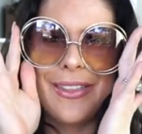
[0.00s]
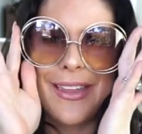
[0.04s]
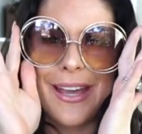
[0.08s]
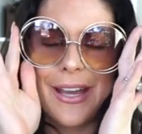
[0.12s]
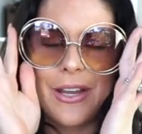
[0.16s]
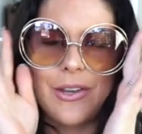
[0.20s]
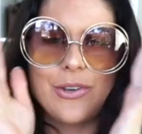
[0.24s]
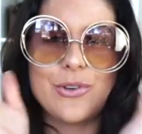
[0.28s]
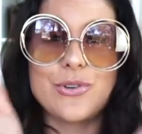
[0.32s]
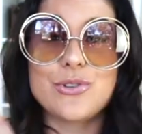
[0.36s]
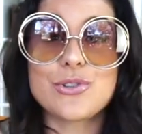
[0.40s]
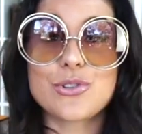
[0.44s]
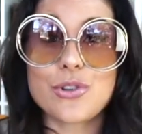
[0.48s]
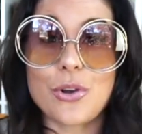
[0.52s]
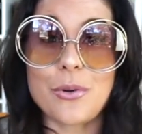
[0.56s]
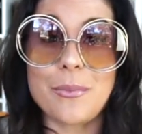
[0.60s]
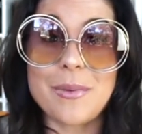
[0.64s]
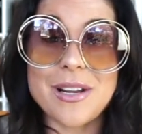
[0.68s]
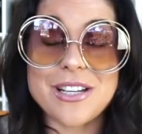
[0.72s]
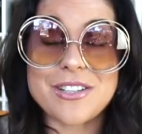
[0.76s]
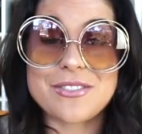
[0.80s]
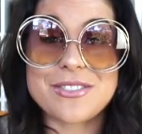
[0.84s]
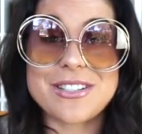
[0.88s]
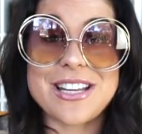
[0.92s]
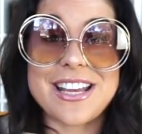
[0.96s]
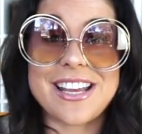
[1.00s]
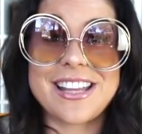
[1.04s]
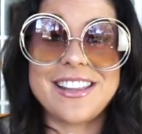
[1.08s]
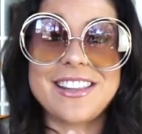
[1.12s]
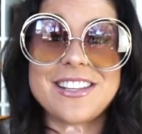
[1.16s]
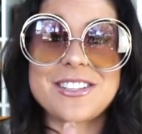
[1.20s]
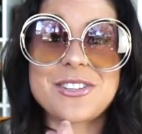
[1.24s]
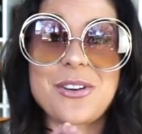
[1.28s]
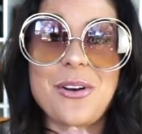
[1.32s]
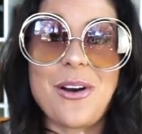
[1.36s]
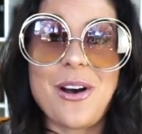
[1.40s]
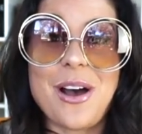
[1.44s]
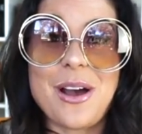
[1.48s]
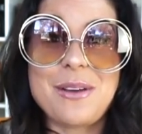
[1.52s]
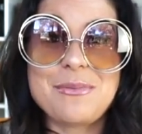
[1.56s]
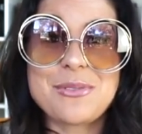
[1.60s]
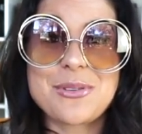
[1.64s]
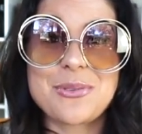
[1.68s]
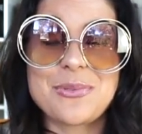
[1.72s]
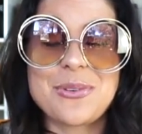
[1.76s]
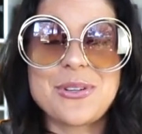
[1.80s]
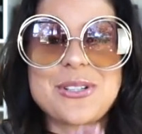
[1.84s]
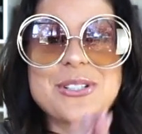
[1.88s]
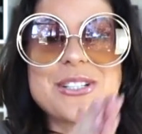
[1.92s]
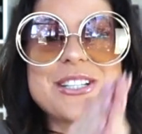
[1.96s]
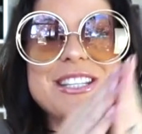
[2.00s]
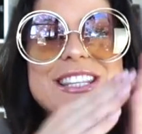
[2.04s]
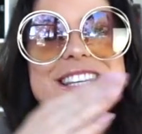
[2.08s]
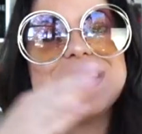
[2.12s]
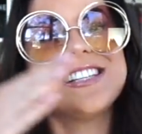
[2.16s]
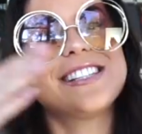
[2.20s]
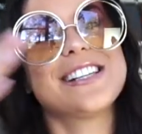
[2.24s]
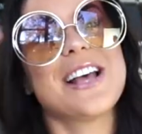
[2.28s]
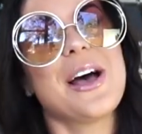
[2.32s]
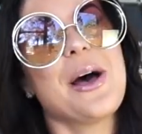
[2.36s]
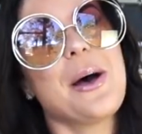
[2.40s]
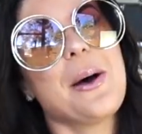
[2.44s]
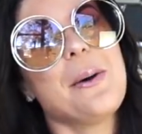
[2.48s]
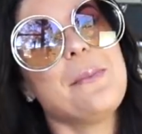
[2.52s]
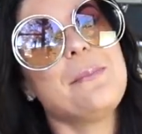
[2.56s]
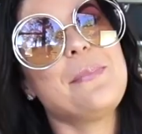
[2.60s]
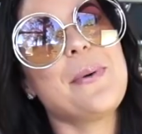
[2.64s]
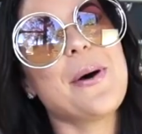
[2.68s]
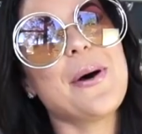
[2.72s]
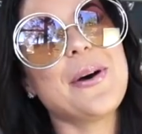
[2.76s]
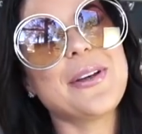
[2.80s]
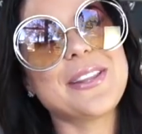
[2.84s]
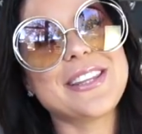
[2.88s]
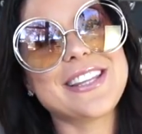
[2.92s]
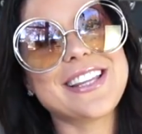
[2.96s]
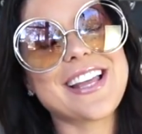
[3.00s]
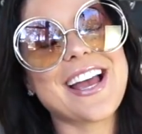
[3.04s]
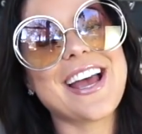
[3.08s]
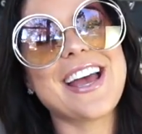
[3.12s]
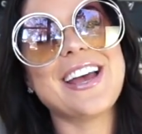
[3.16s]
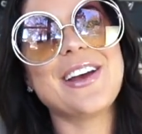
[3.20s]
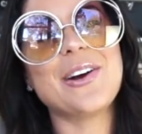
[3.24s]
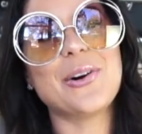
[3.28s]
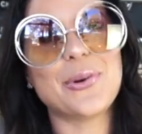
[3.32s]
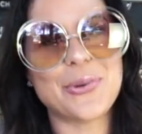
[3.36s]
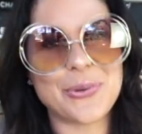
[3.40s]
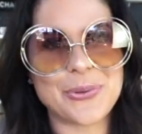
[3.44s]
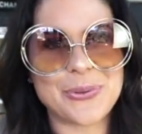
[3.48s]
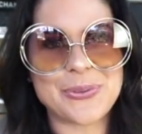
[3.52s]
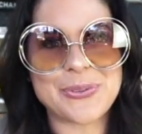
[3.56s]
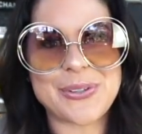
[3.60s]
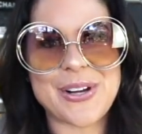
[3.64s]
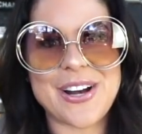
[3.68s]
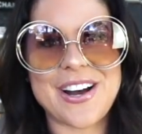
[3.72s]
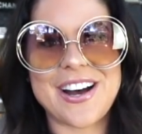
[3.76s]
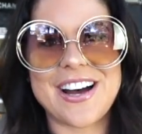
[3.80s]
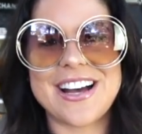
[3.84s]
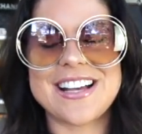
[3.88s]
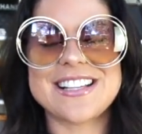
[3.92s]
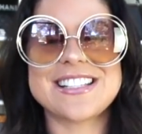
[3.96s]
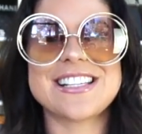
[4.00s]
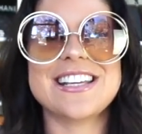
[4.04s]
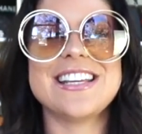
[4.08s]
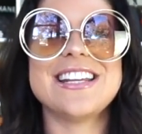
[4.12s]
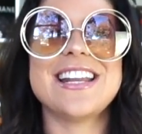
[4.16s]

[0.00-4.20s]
Thank you so much for taking the time to watch this birthday haul, guys.